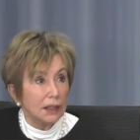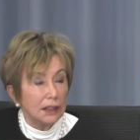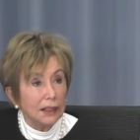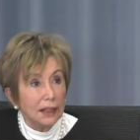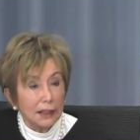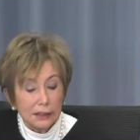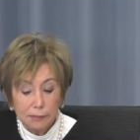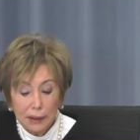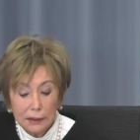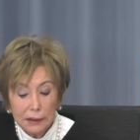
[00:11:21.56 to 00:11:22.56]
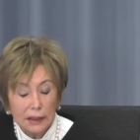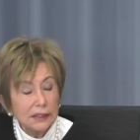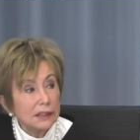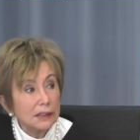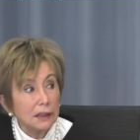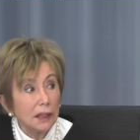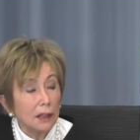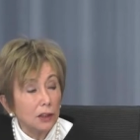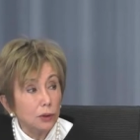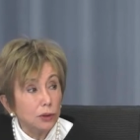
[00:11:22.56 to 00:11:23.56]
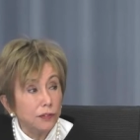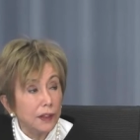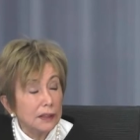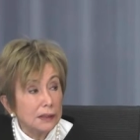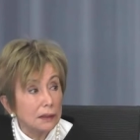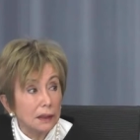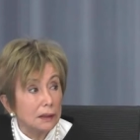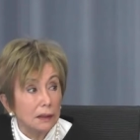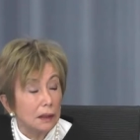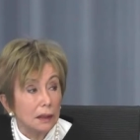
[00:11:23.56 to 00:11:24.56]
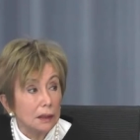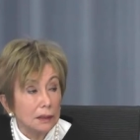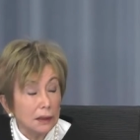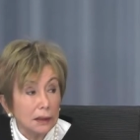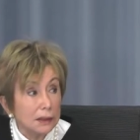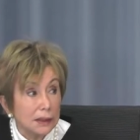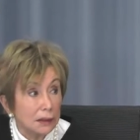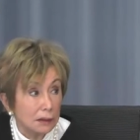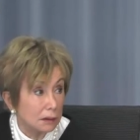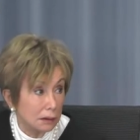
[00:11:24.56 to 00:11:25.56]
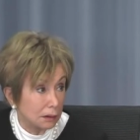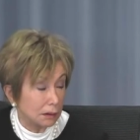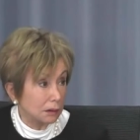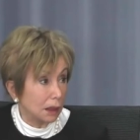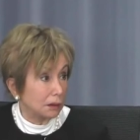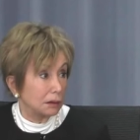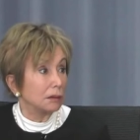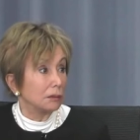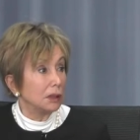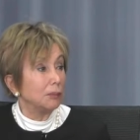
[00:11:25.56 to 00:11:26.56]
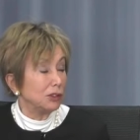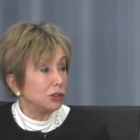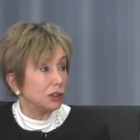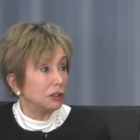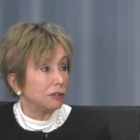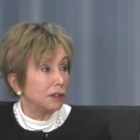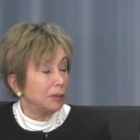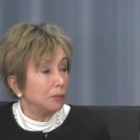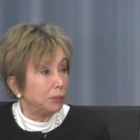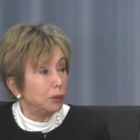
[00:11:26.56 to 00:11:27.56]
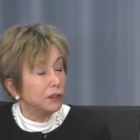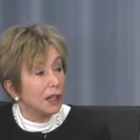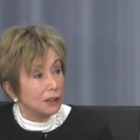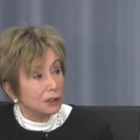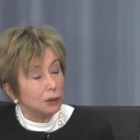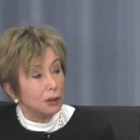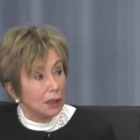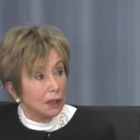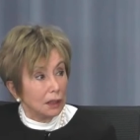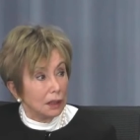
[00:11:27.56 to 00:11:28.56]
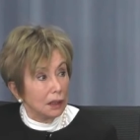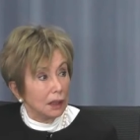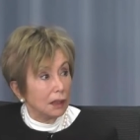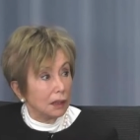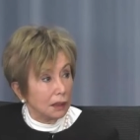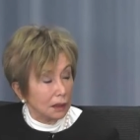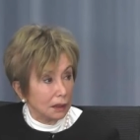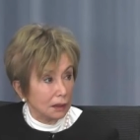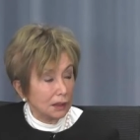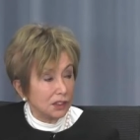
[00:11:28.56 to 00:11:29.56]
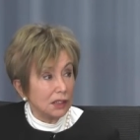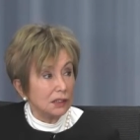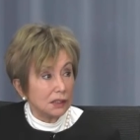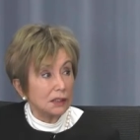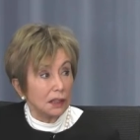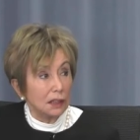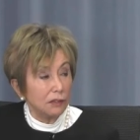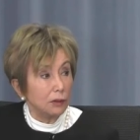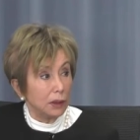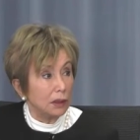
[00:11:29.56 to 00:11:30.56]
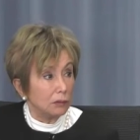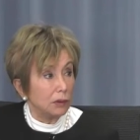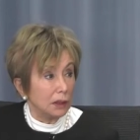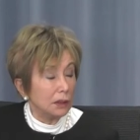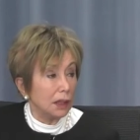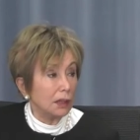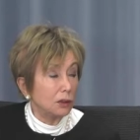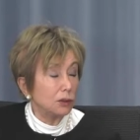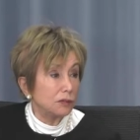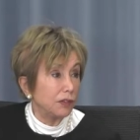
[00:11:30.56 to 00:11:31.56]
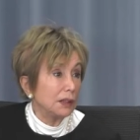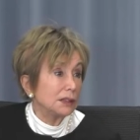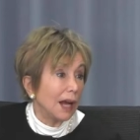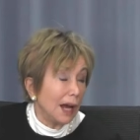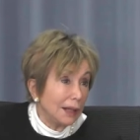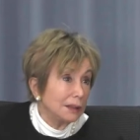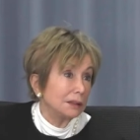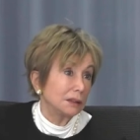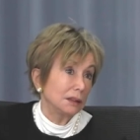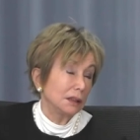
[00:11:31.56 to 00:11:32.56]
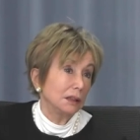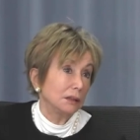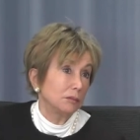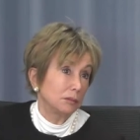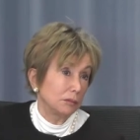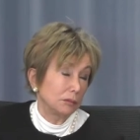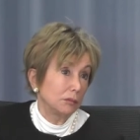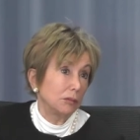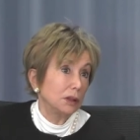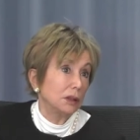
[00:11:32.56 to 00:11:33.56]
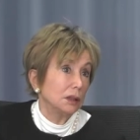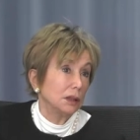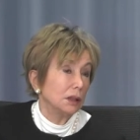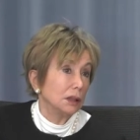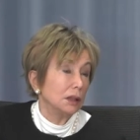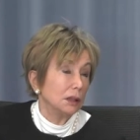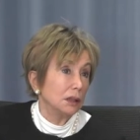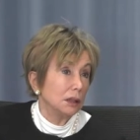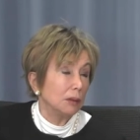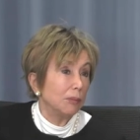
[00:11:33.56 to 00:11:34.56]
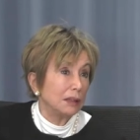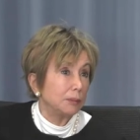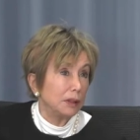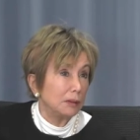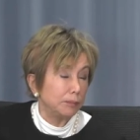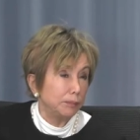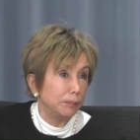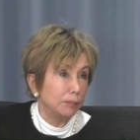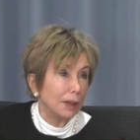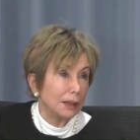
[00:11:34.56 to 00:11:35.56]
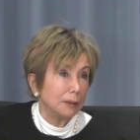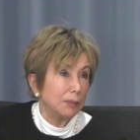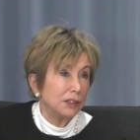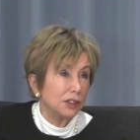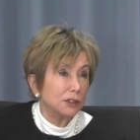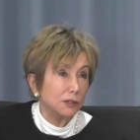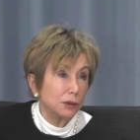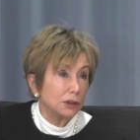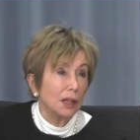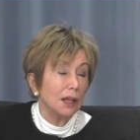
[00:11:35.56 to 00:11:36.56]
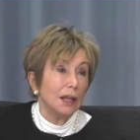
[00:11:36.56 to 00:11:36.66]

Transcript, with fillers: Yes, but this is in the acute phase, and then then he said that the majority of them improved. So uh, the changes in the liver were, were in the acute phase and in well in, in the multiple multiply transfused